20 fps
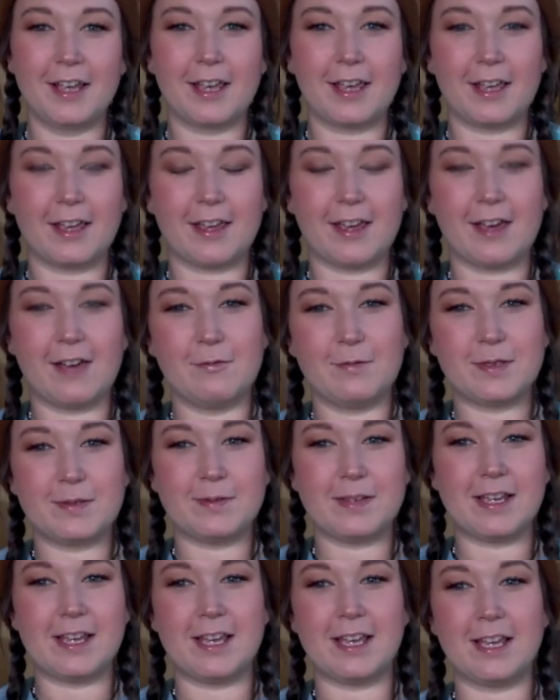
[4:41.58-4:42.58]
It helps
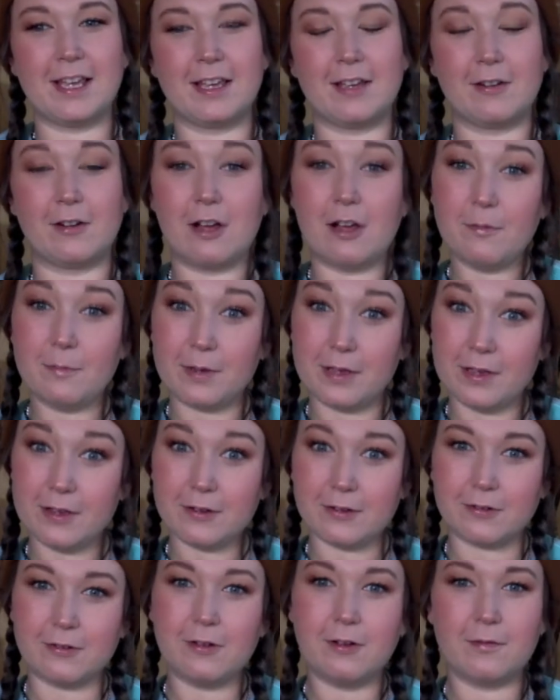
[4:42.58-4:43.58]
me, it'll help
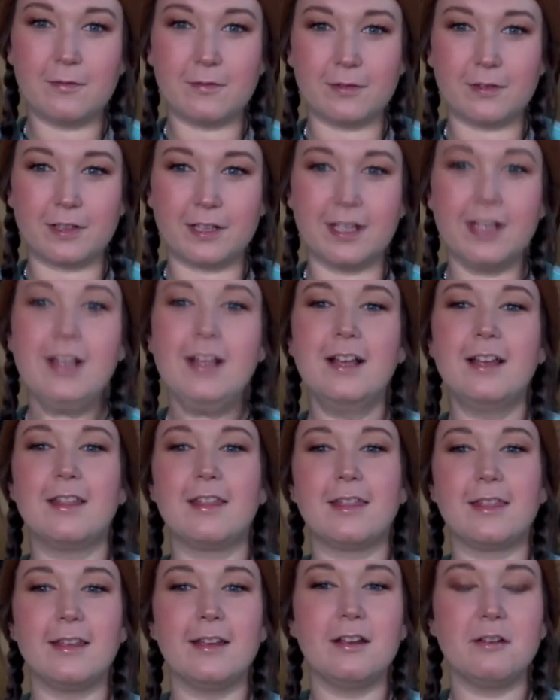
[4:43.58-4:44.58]
you, hopefully,
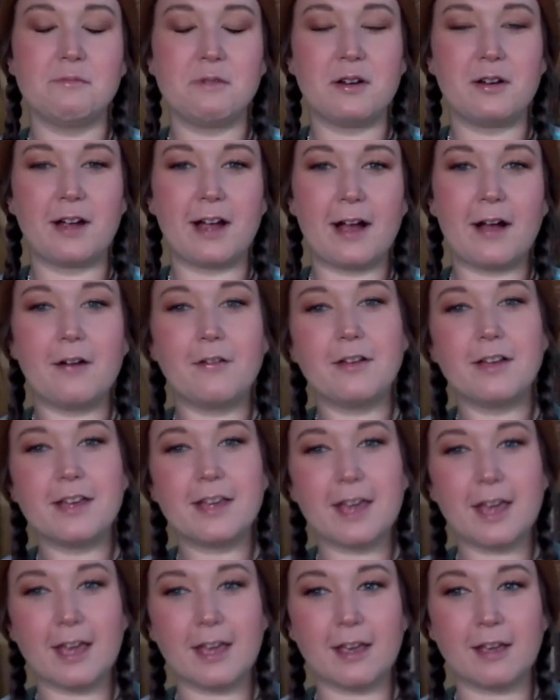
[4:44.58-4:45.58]
think about how he
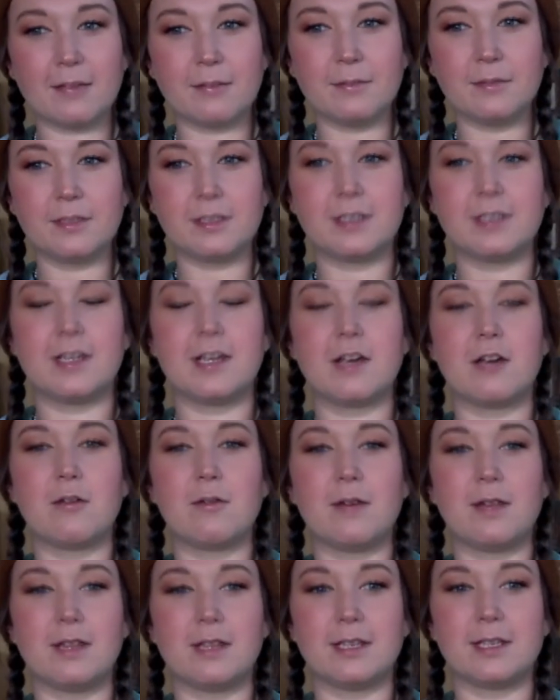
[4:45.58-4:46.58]
came to take
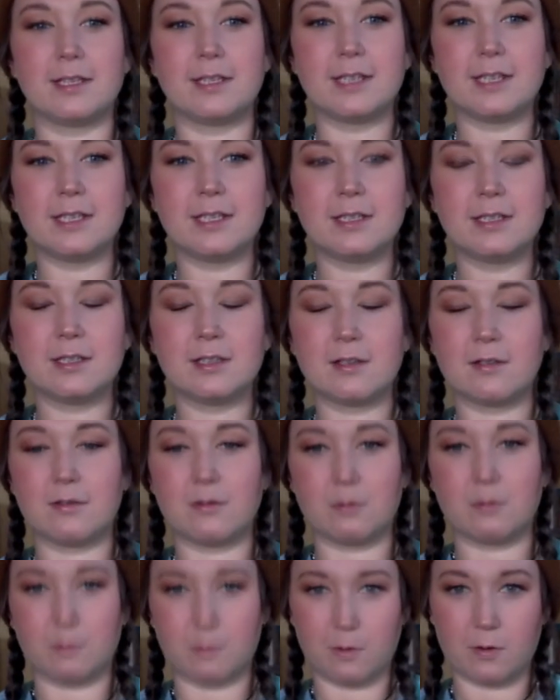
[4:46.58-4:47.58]
away the sins of
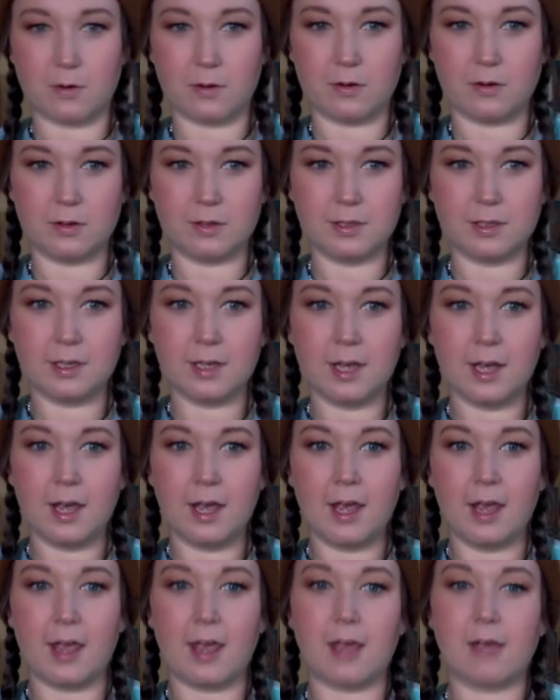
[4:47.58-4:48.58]
the world
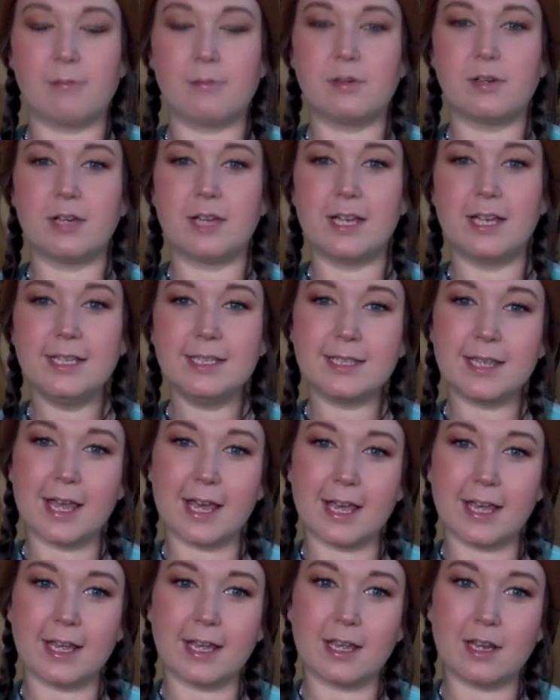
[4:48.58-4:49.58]
and put His
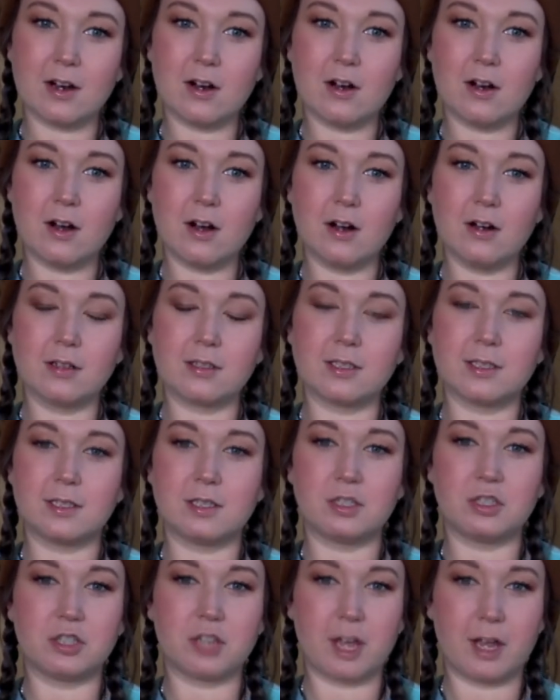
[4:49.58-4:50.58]
light in our hearts to
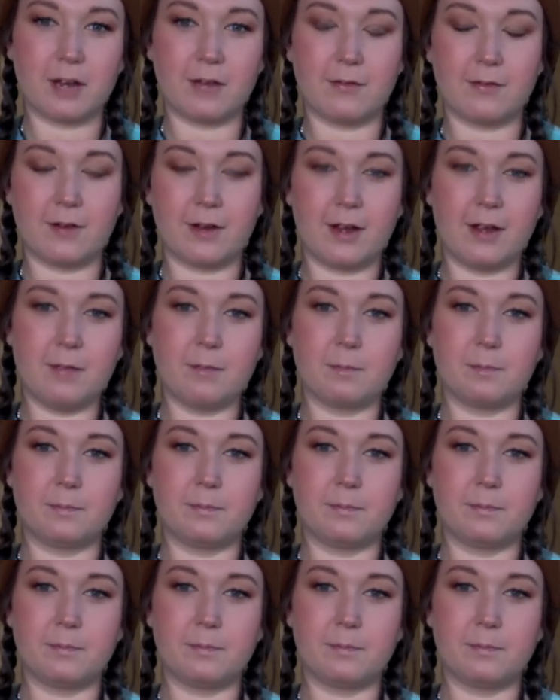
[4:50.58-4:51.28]
shine for Him.